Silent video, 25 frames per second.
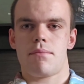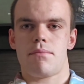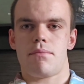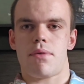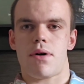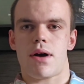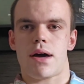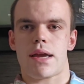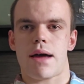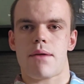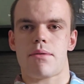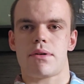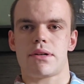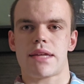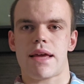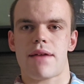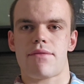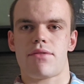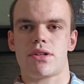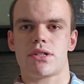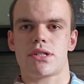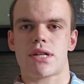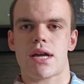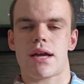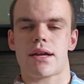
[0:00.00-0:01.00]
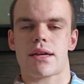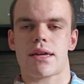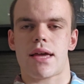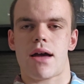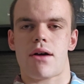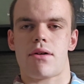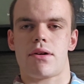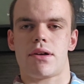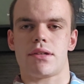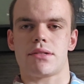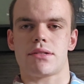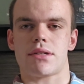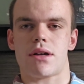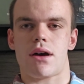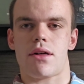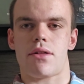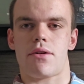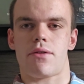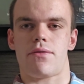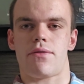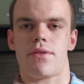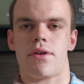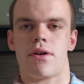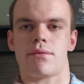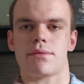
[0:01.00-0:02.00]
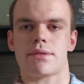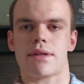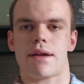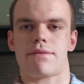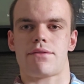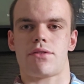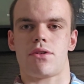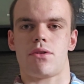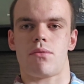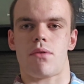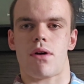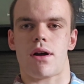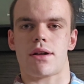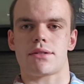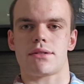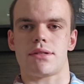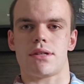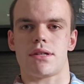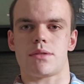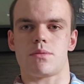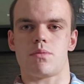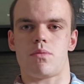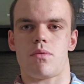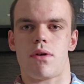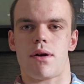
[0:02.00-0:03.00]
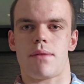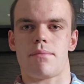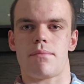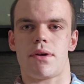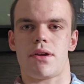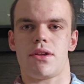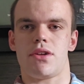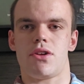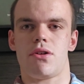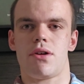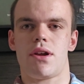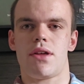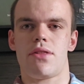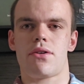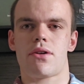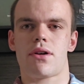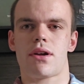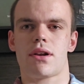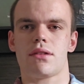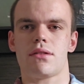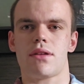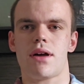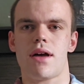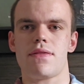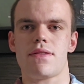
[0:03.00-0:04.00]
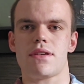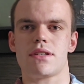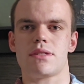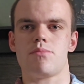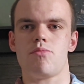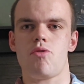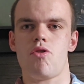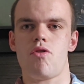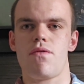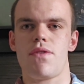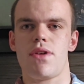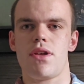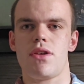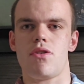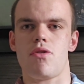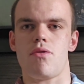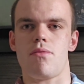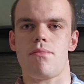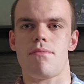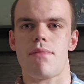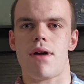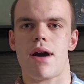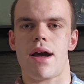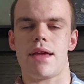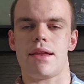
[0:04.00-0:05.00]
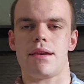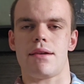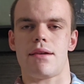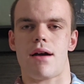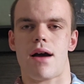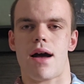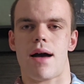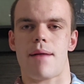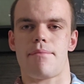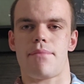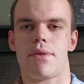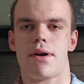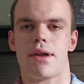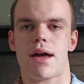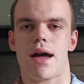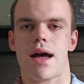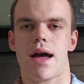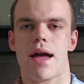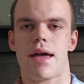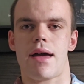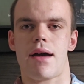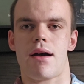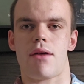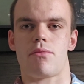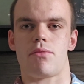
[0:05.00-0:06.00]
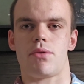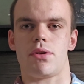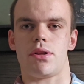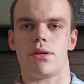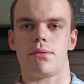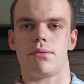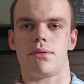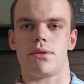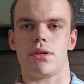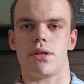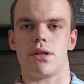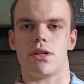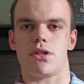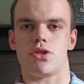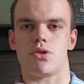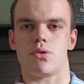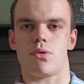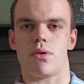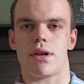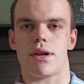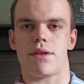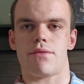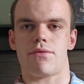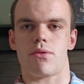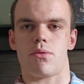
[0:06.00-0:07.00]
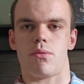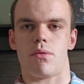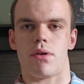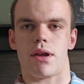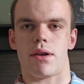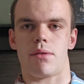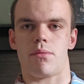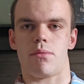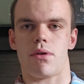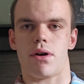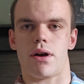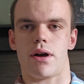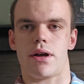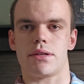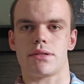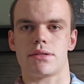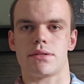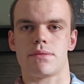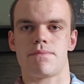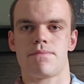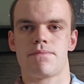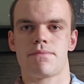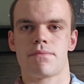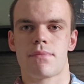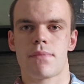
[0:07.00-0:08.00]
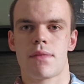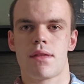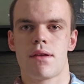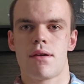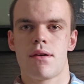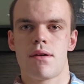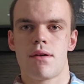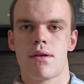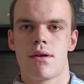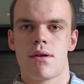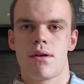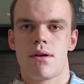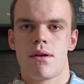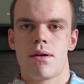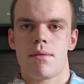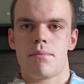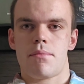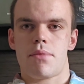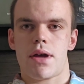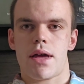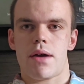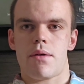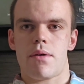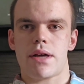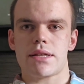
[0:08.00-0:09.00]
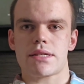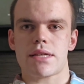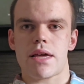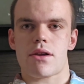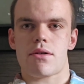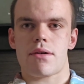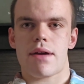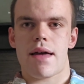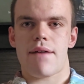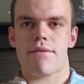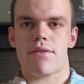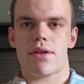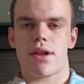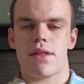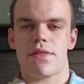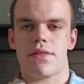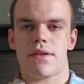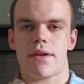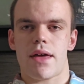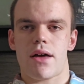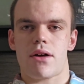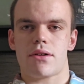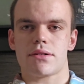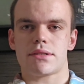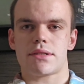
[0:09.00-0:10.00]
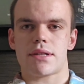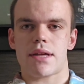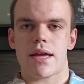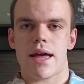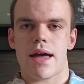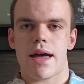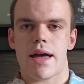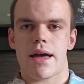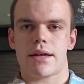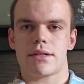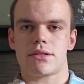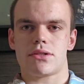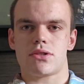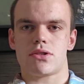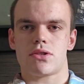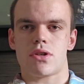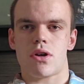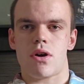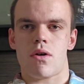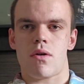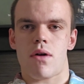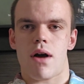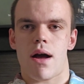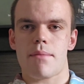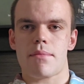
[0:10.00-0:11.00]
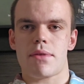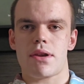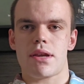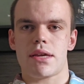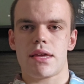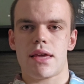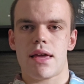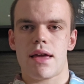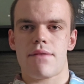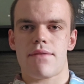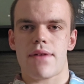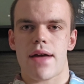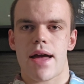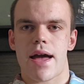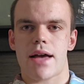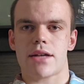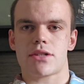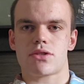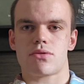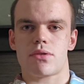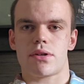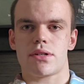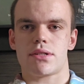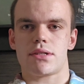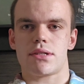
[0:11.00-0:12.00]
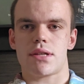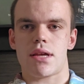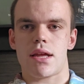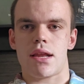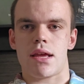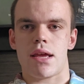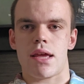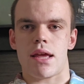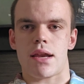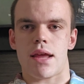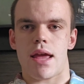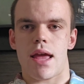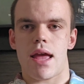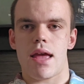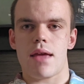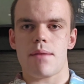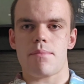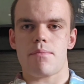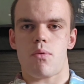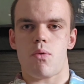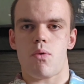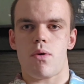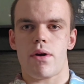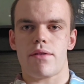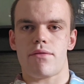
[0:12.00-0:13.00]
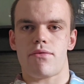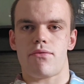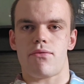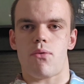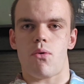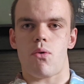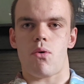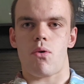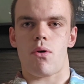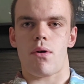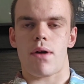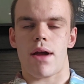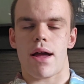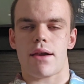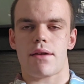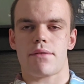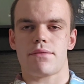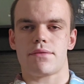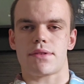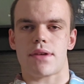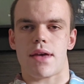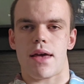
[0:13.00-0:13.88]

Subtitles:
But I would definitely check out his other films after you watch this one. But you're either going to like this movie, you might not. But I really, really enjoyed it for what it was. But anyways, I don't have anything else to add, so I'm going to give Asteroid City an 8.4 out of